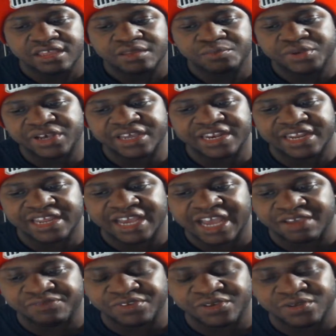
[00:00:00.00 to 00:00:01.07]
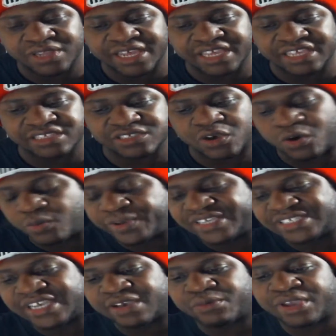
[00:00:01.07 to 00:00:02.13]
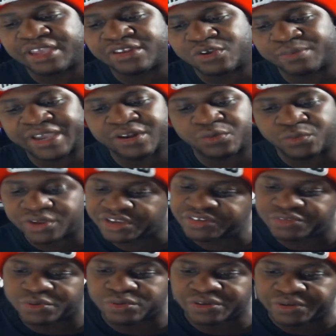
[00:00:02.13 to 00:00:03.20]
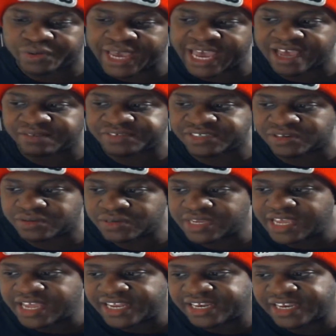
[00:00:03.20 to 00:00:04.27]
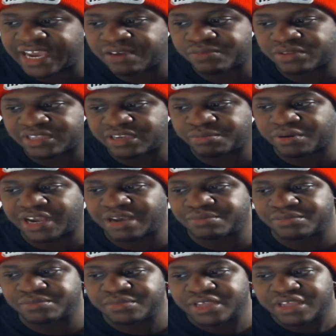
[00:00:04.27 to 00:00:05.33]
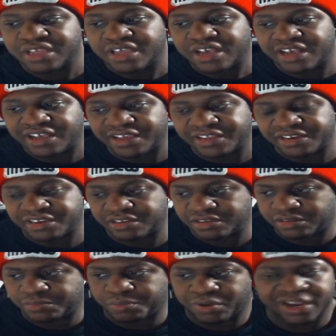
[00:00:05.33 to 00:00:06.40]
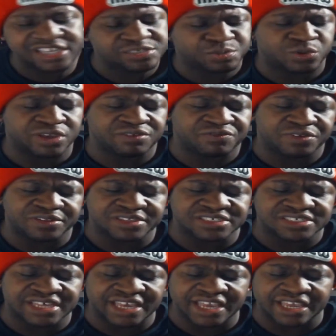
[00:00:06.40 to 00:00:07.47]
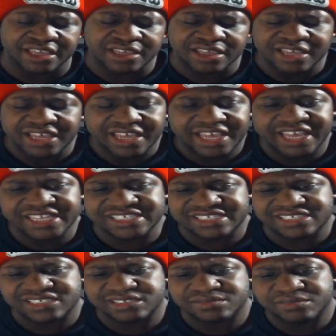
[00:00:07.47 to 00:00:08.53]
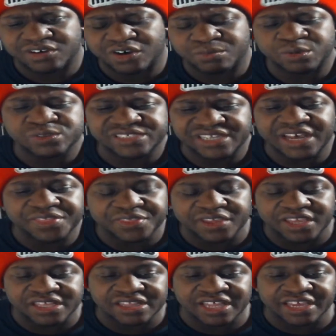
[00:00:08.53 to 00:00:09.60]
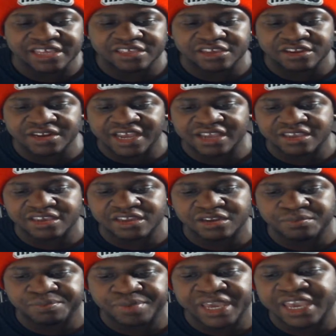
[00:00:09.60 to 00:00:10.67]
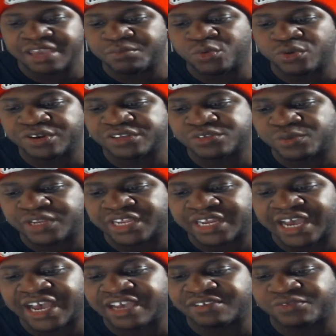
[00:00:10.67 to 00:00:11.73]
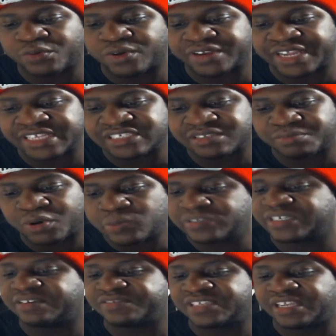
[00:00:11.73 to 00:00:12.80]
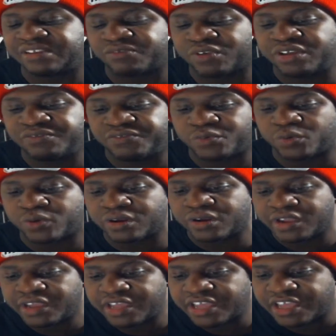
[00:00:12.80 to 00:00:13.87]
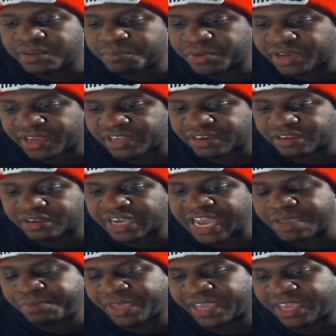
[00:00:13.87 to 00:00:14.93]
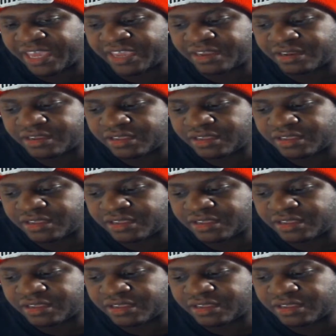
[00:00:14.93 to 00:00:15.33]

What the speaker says: but I feel like it's always that way no matter what controller you have, so not really a problem. And the price point for this thing, it's almost nothing. Like, you're not going to pay more than $29 for it. That's the most I've seen it run for. But I paid